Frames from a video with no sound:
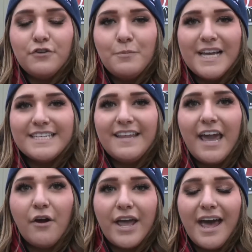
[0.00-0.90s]
food banks in
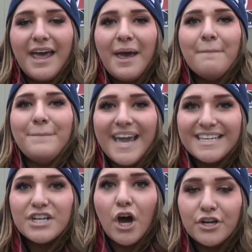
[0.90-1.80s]
the area
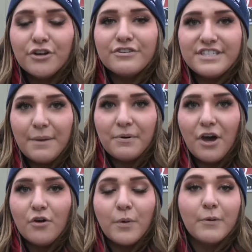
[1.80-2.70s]
based on your zip code.